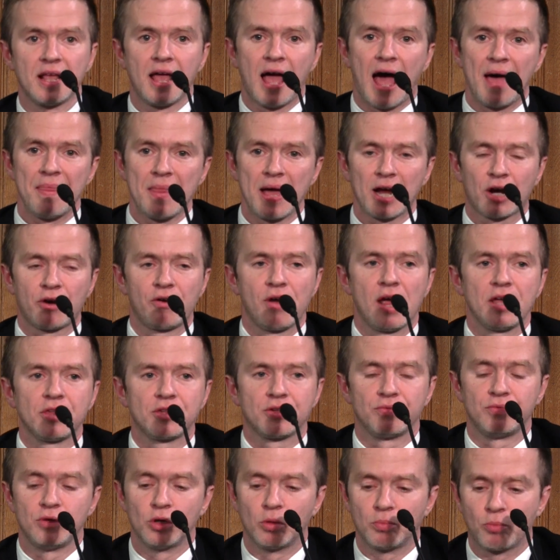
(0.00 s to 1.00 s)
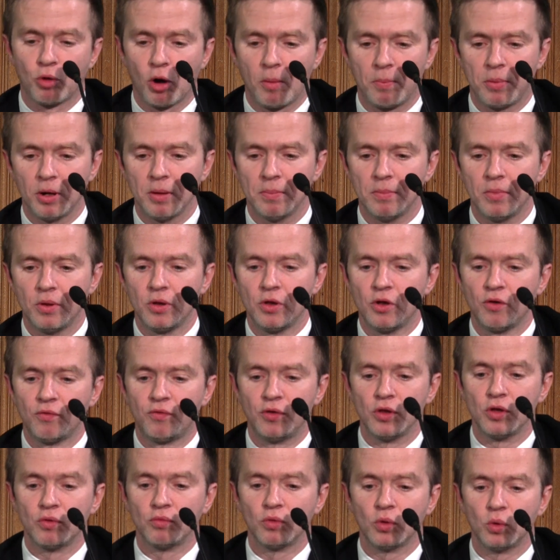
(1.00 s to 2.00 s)
and that creates a real problem
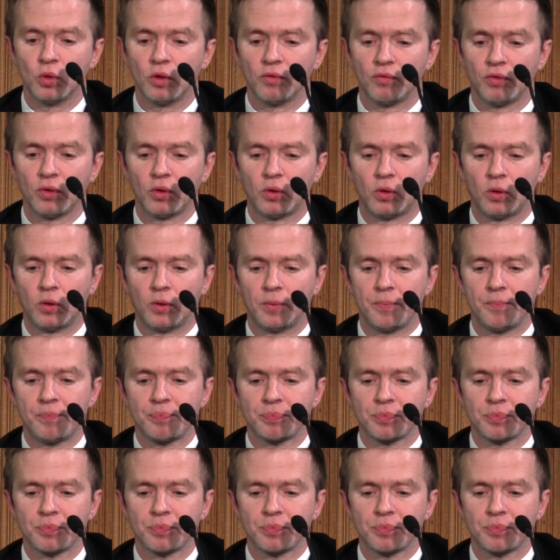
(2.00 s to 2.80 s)
for the rule of law.